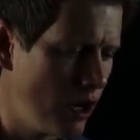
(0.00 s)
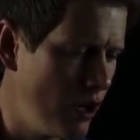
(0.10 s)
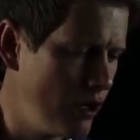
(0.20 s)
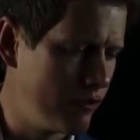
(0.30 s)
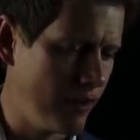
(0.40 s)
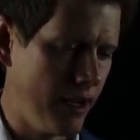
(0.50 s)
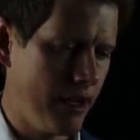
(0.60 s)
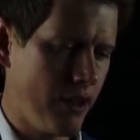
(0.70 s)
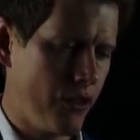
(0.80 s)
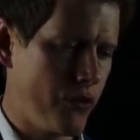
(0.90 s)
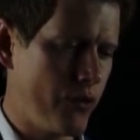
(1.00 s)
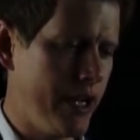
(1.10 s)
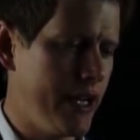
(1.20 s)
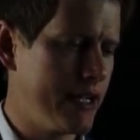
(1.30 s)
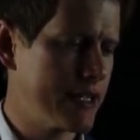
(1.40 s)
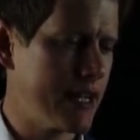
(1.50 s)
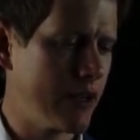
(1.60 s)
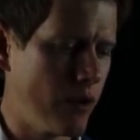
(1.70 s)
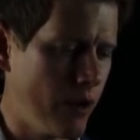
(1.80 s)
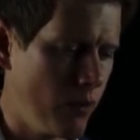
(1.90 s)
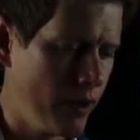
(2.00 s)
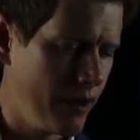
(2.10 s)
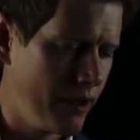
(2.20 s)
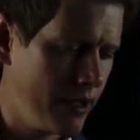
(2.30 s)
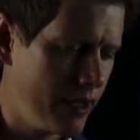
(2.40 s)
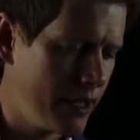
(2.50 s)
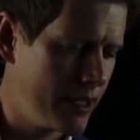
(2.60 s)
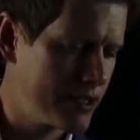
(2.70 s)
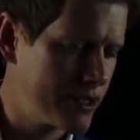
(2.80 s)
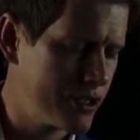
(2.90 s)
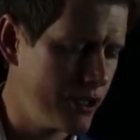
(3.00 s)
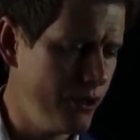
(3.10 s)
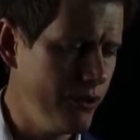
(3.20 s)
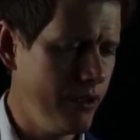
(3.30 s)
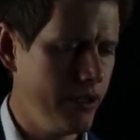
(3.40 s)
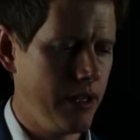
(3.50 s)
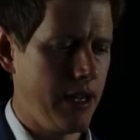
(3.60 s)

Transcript: over 3 take away 1 is 2,